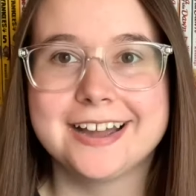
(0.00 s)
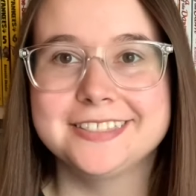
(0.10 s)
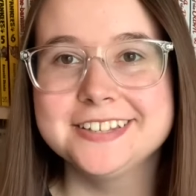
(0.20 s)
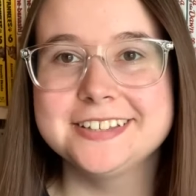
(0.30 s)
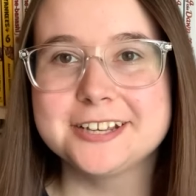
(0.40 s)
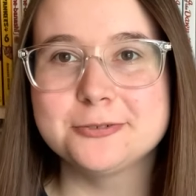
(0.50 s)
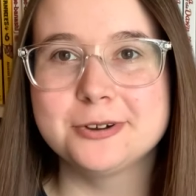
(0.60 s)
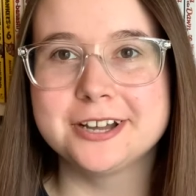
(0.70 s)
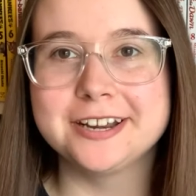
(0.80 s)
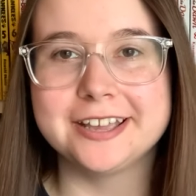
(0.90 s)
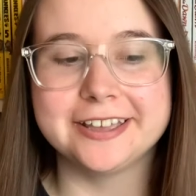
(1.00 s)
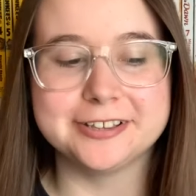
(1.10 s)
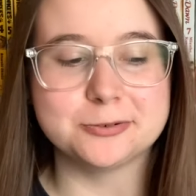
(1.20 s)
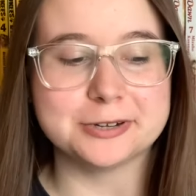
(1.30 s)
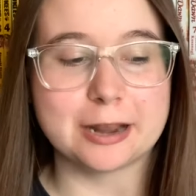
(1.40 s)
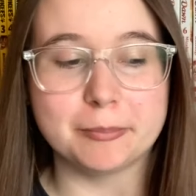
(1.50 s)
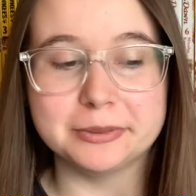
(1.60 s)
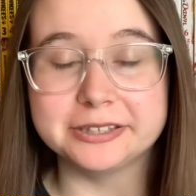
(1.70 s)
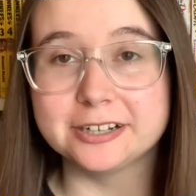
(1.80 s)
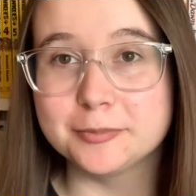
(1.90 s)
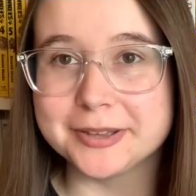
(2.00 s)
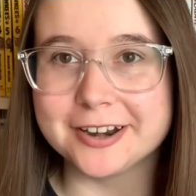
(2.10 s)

This next one is one I'm a little bit